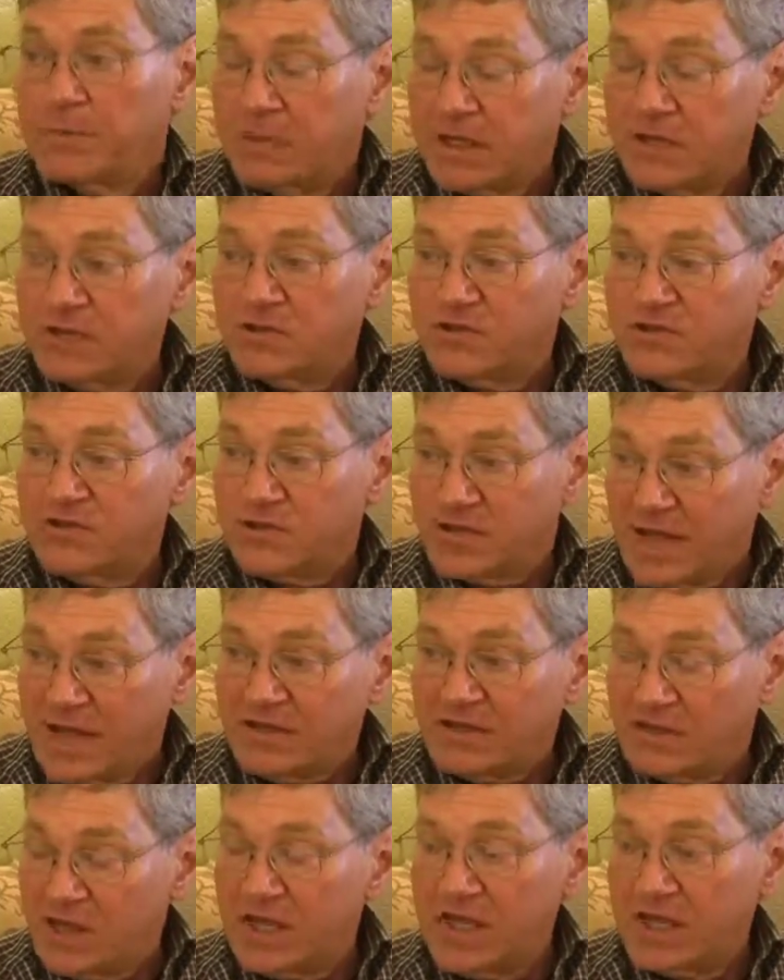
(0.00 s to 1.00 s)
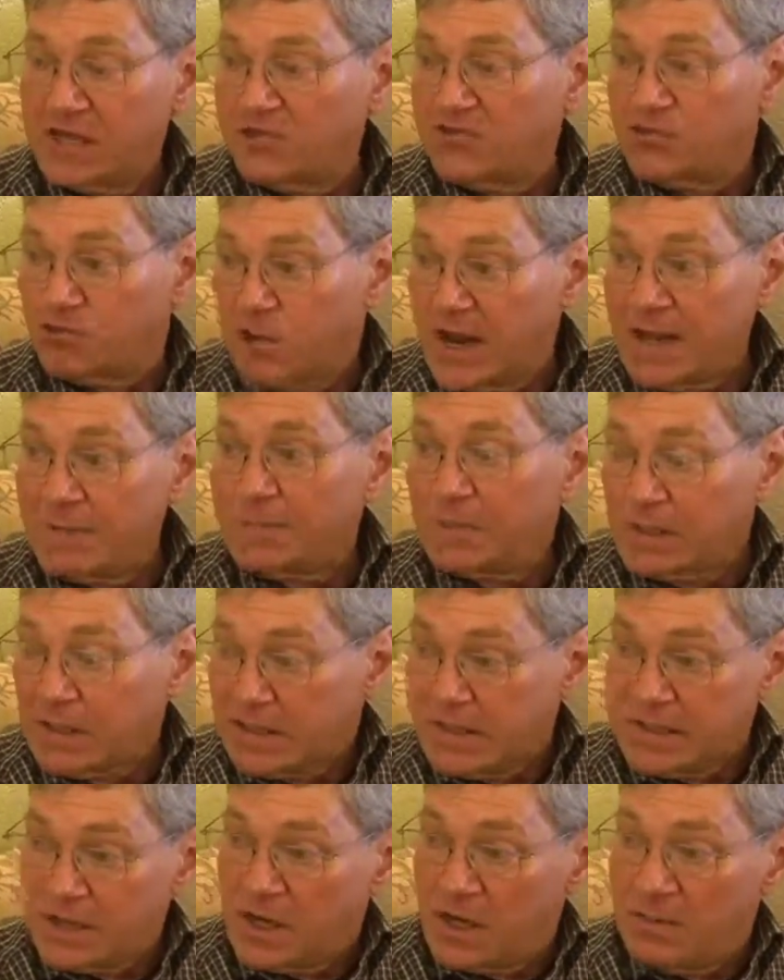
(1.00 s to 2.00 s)
because that day is
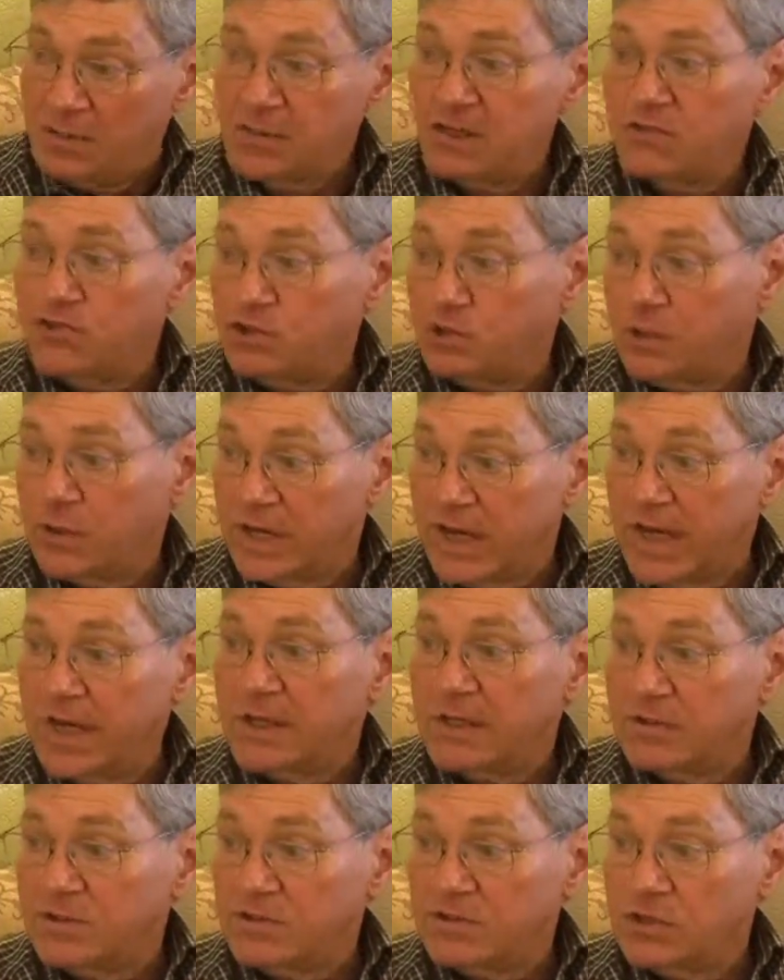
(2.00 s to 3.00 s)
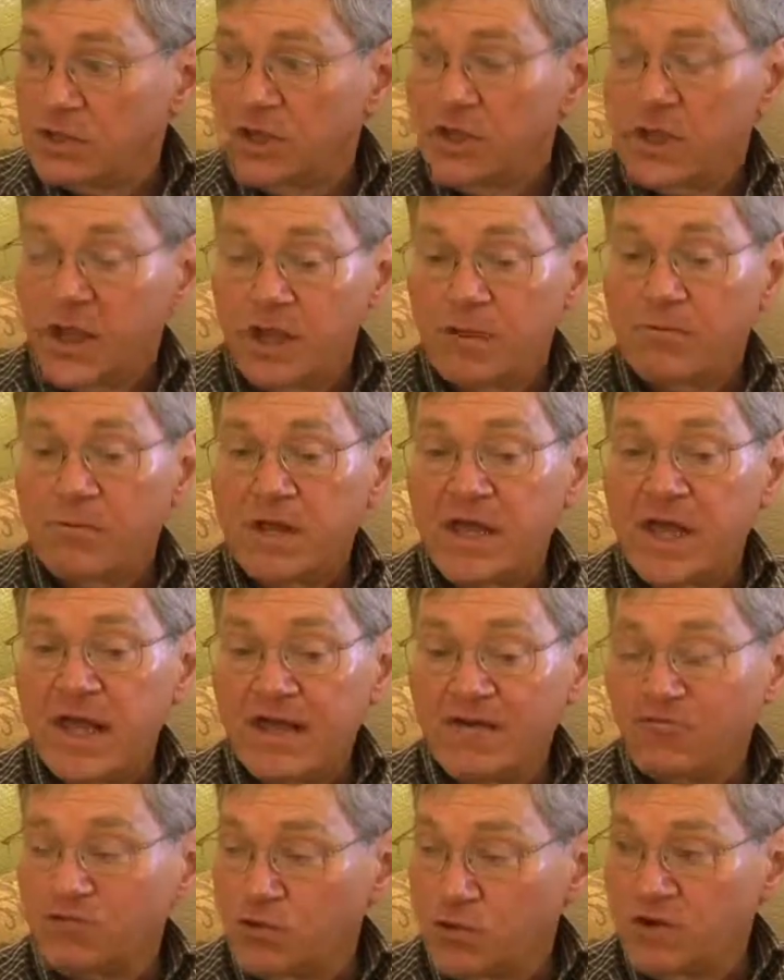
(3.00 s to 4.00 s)
rapidly coming to an end, and we
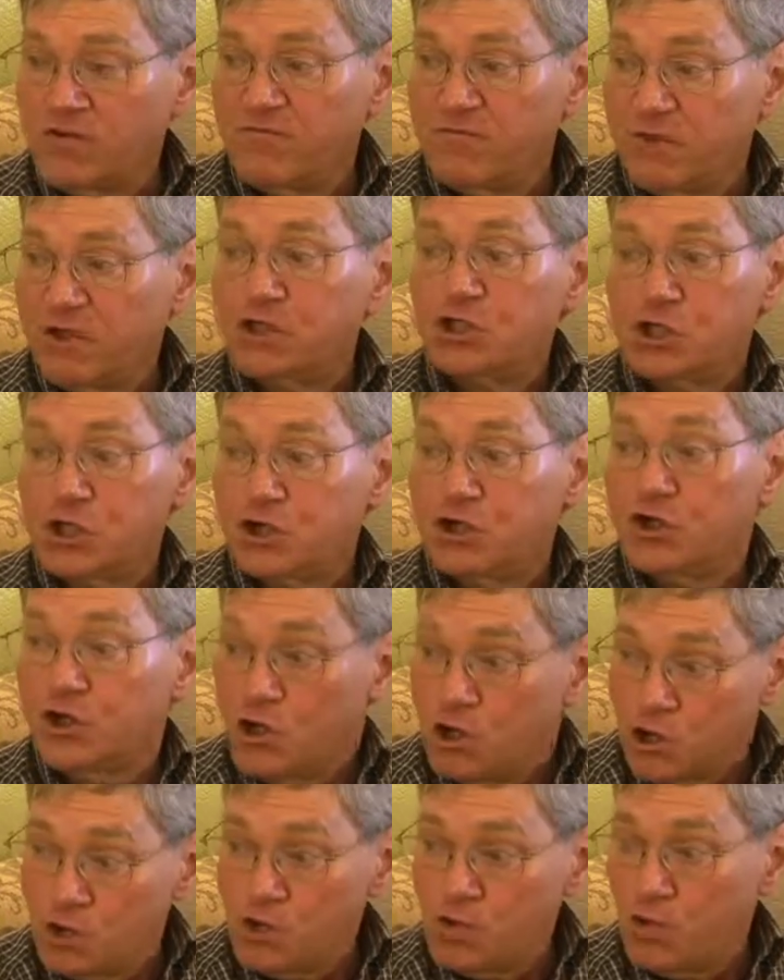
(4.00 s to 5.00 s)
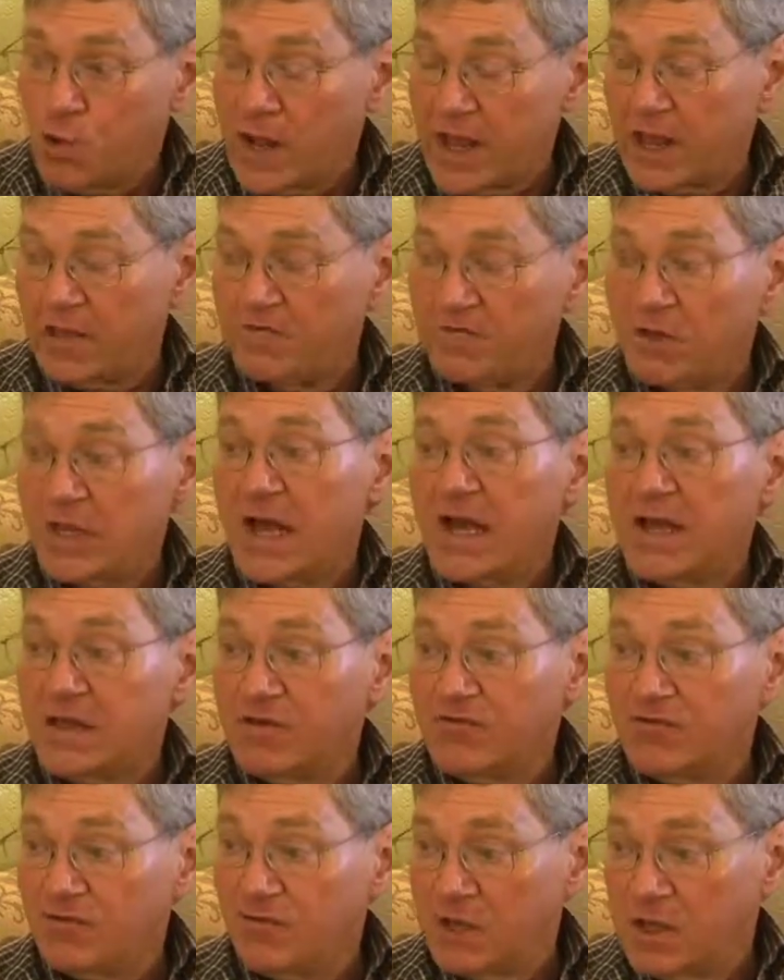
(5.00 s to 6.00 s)
have to envision a new way of
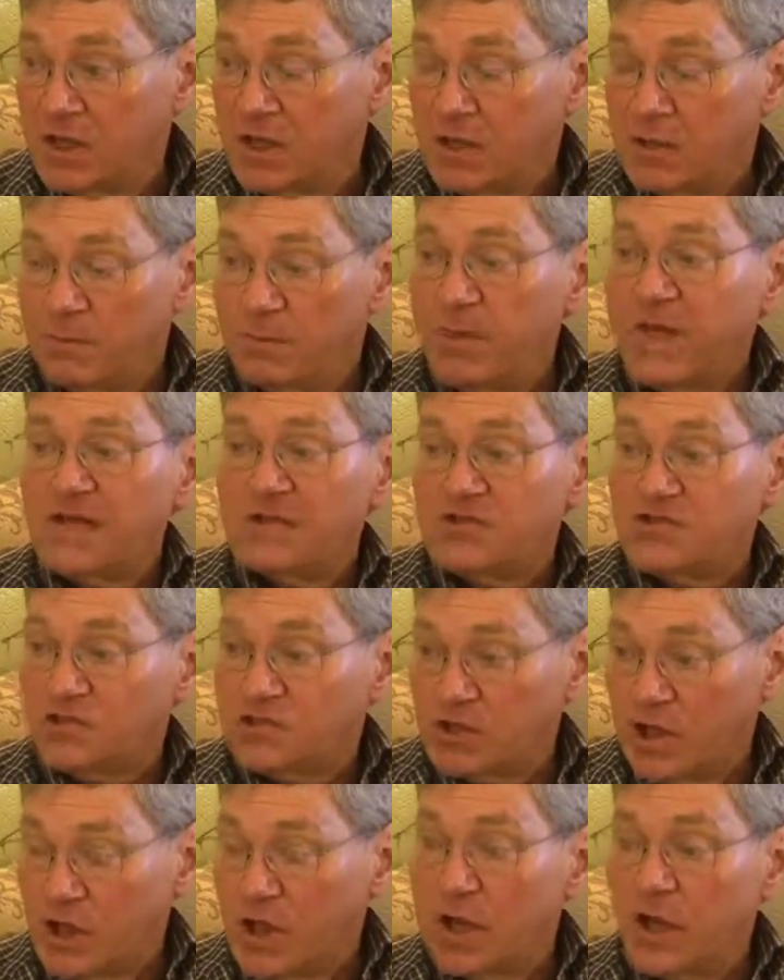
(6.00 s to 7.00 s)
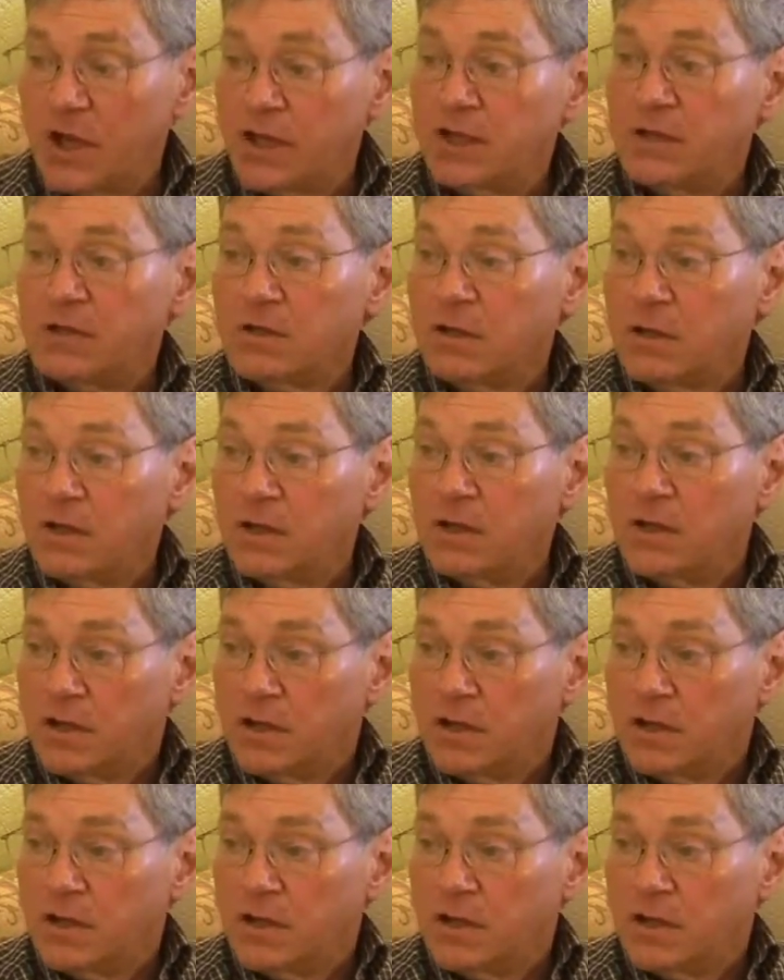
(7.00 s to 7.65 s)
life based on